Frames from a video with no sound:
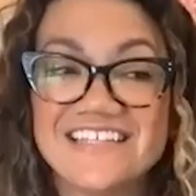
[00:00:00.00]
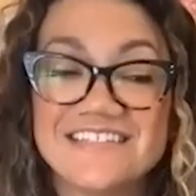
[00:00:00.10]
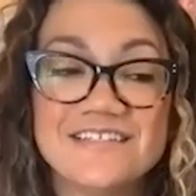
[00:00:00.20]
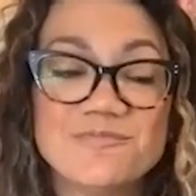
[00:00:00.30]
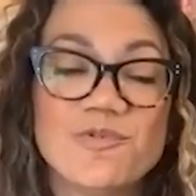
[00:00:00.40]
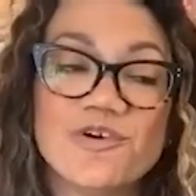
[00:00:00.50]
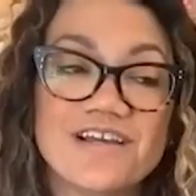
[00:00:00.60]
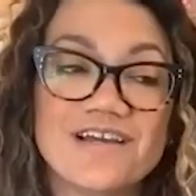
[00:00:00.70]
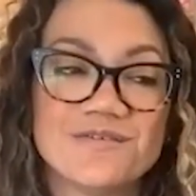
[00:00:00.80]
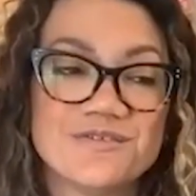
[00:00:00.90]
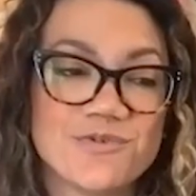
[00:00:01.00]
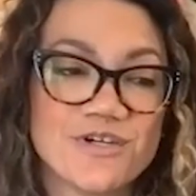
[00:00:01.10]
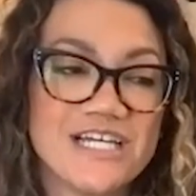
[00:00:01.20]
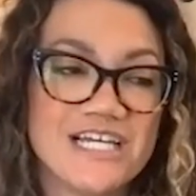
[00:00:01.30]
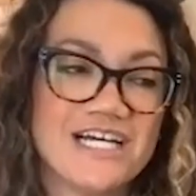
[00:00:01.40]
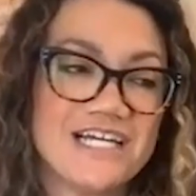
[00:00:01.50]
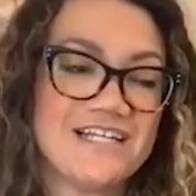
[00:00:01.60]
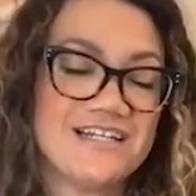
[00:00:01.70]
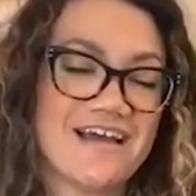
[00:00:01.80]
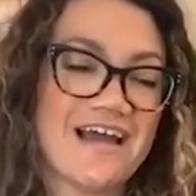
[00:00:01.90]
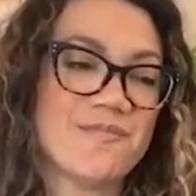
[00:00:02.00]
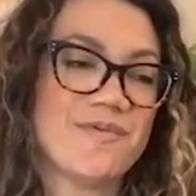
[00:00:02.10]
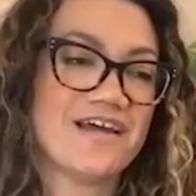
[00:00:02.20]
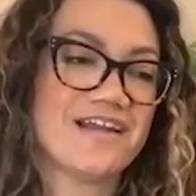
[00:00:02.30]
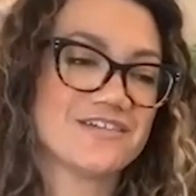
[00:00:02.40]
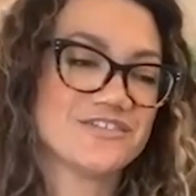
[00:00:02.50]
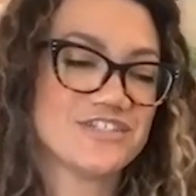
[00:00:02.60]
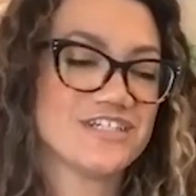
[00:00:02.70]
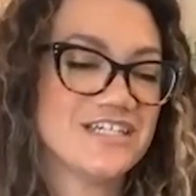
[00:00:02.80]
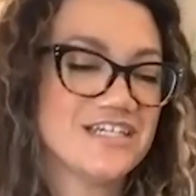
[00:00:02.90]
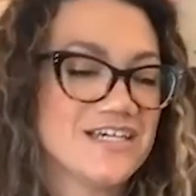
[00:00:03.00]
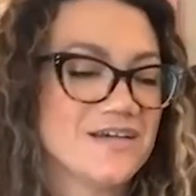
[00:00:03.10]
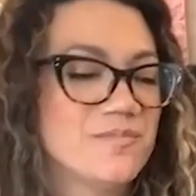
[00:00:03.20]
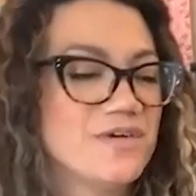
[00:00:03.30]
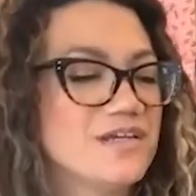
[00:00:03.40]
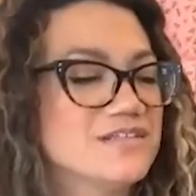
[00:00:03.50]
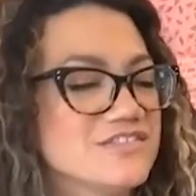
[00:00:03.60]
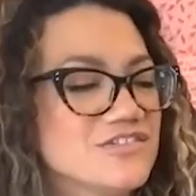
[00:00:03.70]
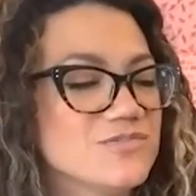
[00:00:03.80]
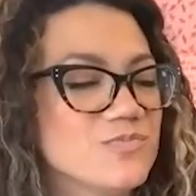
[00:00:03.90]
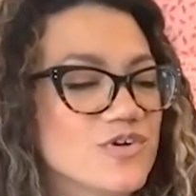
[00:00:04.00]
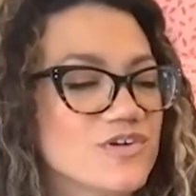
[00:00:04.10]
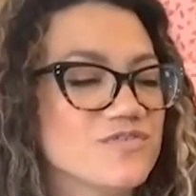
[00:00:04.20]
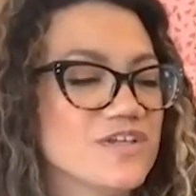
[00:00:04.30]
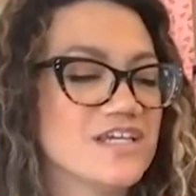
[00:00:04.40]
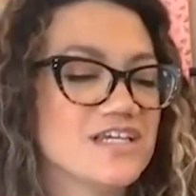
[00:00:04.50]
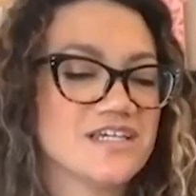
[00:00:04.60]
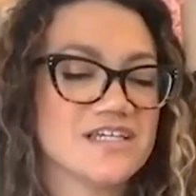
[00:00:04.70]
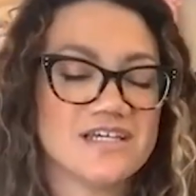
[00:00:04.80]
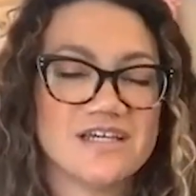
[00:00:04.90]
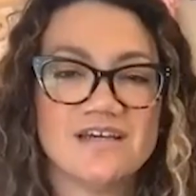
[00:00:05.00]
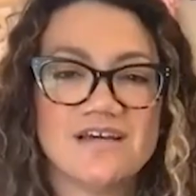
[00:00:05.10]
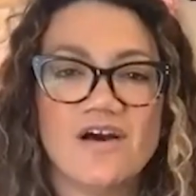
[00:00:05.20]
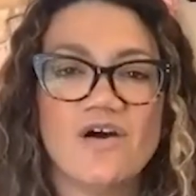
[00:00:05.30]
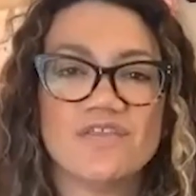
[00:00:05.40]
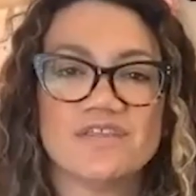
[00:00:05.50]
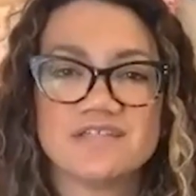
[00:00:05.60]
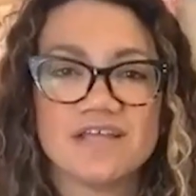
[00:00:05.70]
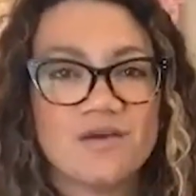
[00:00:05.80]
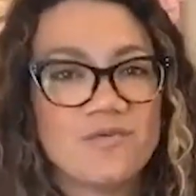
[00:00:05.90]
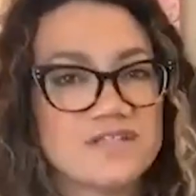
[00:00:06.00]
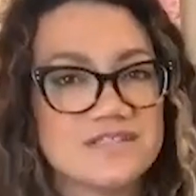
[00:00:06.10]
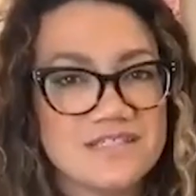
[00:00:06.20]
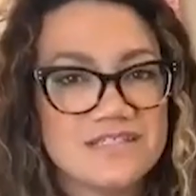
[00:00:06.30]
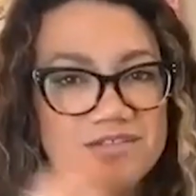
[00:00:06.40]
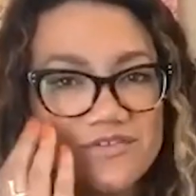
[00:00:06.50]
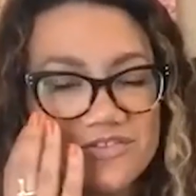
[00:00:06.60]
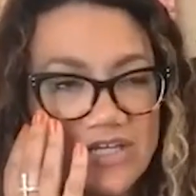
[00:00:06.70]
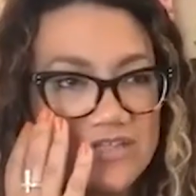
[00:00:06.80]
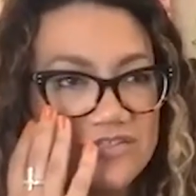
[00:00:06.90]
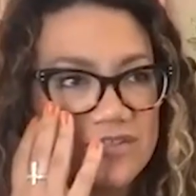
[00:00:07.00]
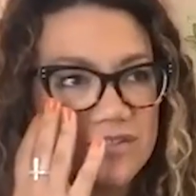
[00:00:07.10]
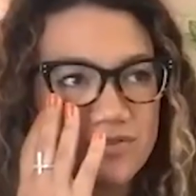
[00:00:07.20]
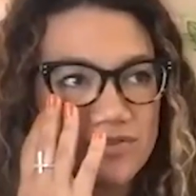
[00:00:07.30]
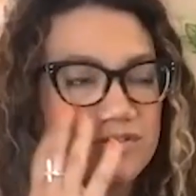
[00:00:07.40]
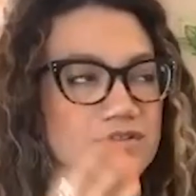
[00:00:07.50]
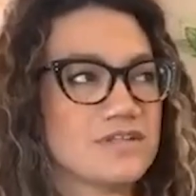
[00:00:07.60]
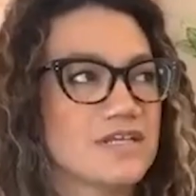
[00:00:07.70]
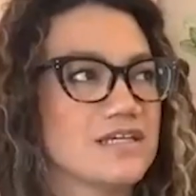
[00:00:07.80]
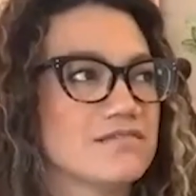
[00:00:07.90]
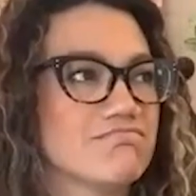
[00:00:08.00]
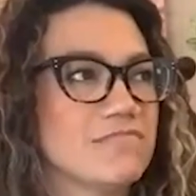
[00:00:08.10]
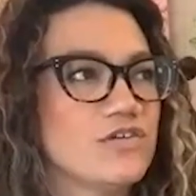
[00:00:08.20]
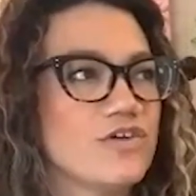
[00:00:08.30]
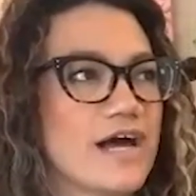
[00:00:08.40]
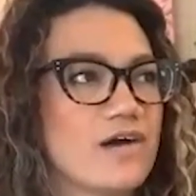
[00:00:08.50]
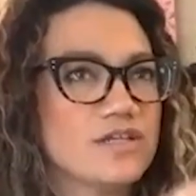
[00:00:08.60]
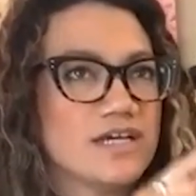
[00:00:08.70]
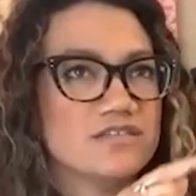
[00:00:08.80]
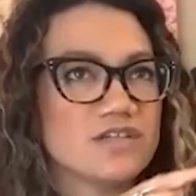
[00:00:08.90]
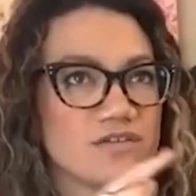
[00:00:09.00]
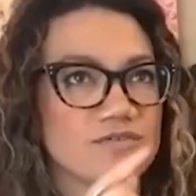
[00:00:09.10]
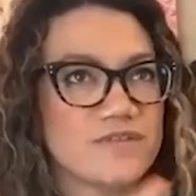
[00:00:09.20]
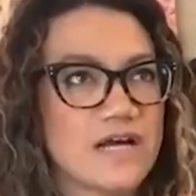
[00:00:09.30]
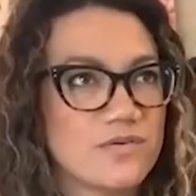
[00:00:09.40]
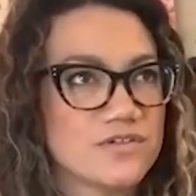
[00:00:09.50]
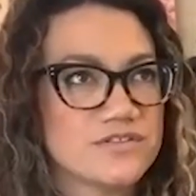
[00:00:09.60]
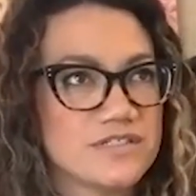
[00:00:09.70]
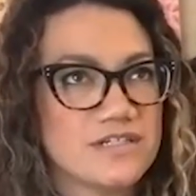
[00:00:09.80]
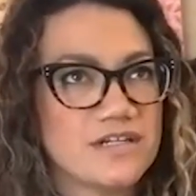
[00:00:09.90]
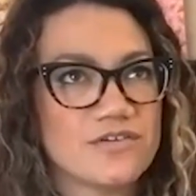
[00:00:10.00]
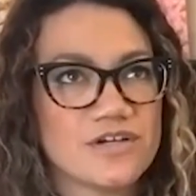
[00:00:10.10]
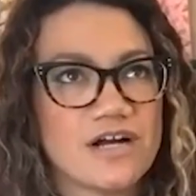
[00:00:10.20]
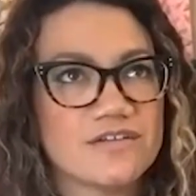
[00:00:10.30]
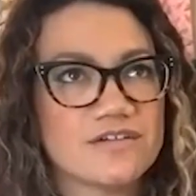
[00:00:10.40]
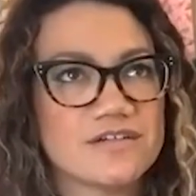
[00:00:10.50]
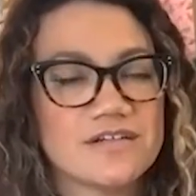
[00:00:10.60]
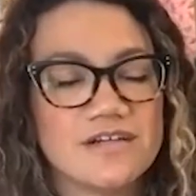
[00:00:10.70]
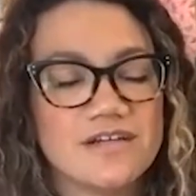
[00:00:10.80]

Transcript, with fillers: this morning i was working on the ipad actually but it's just more of like oh, this client wants these little changes or like little outlines on the flowers in another color.